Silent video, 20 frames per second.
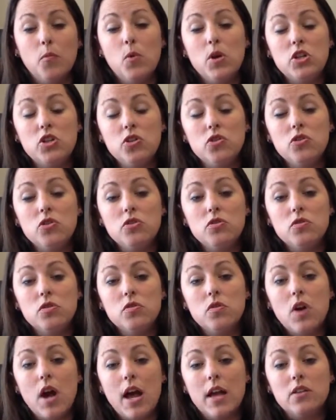which you
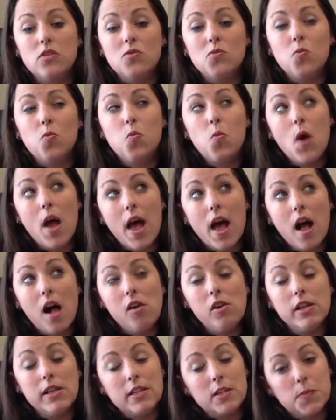do as
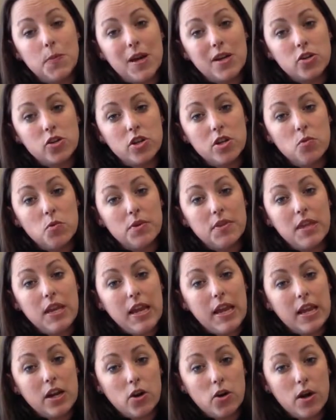well, especially with the
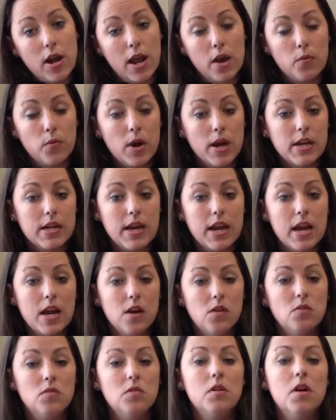internet right
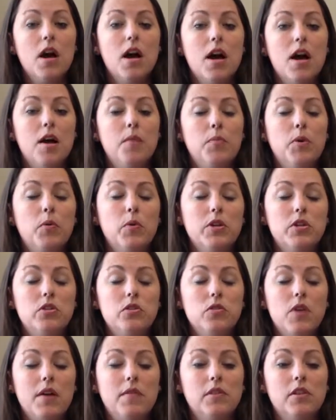now, but we
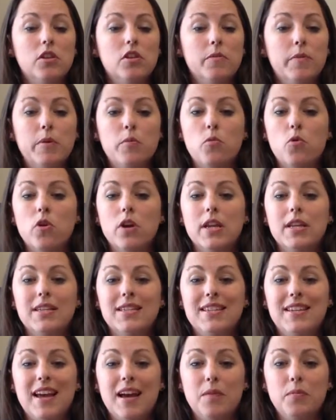do have a little bit more
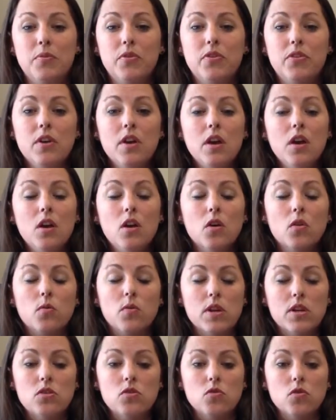in-depth
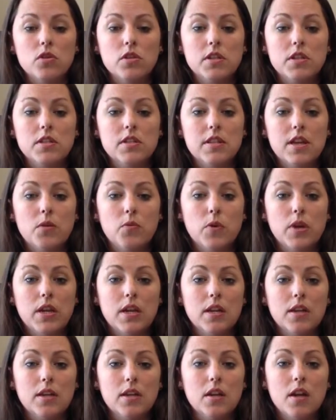resources that we
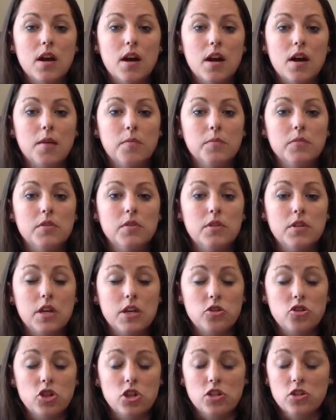can
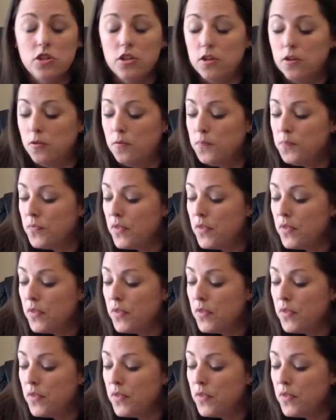touch into.